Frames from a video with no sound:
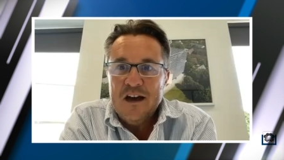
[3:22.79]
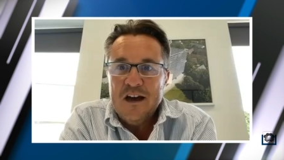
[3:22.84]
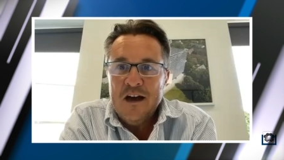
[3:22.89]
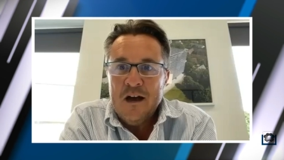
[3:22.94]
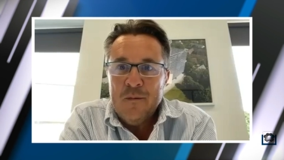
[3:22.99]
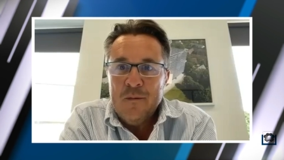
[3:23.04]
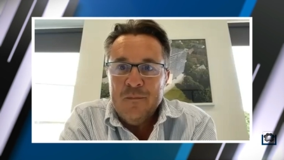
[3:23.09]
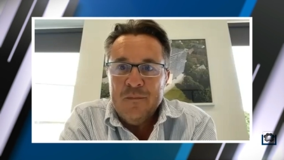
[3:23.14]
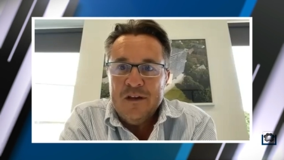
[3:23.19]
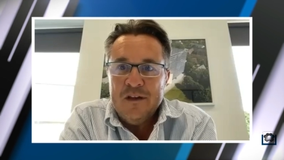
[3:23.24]

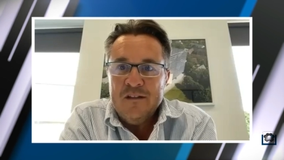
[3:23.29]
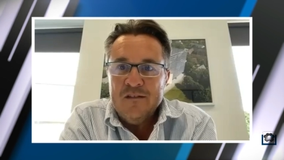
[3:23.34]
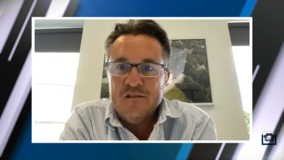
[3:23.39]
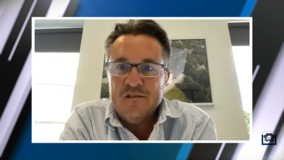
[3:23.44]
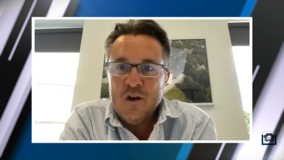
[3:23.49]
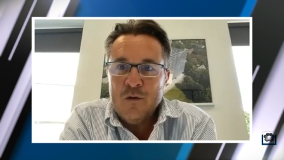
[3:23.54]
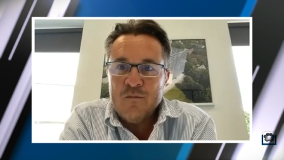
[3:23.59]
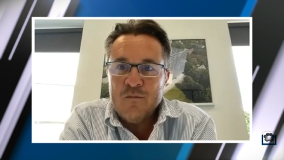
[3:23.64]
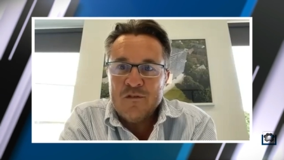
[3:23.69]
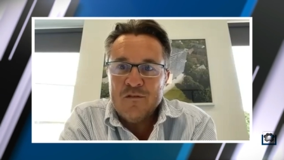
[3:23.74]
um, in
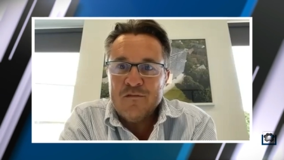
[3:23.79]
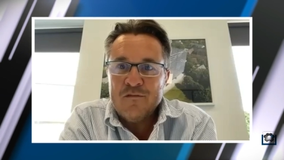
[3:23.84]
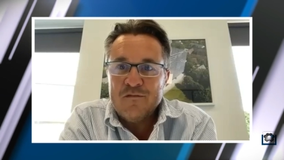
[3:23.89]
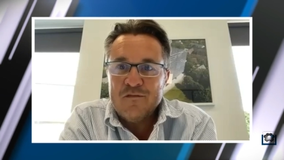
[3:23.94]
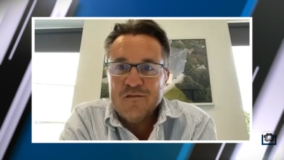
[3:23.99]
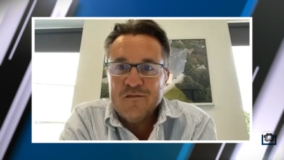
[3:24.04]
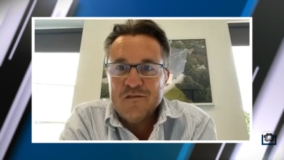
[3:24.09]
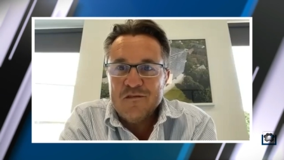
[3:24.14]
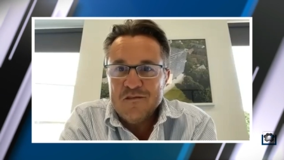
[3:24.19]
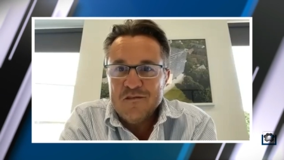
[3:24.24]
terms of
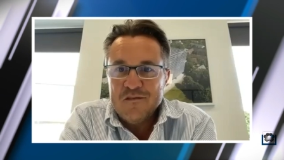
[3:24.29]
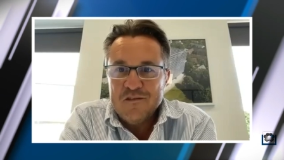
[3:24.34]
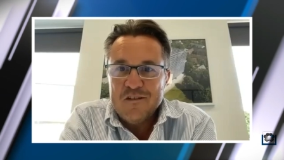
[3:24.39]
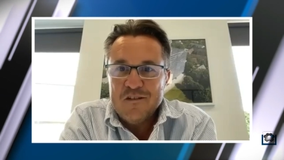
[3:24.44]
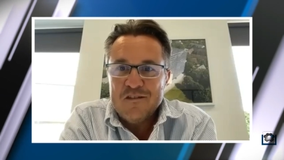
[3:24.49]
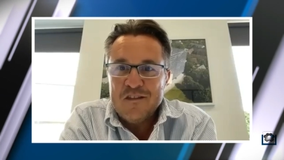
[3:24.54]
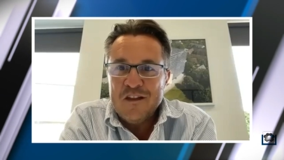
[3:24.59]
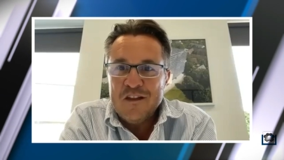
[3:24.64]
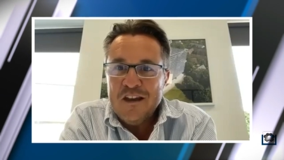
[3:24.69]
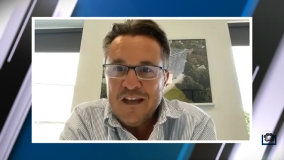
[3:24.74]

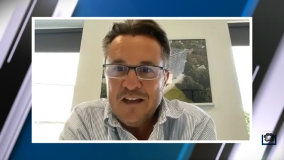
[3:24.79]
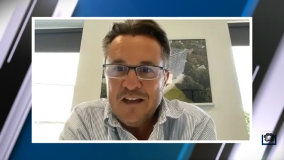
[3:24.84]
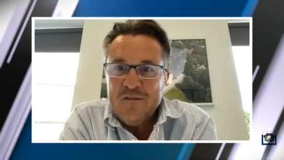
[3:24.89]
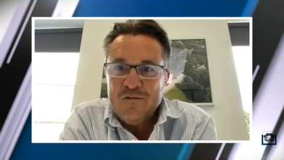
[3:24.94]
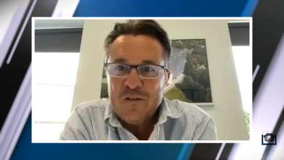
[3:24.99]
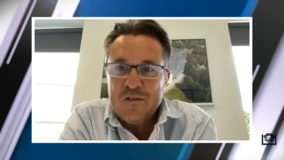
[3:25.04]
the need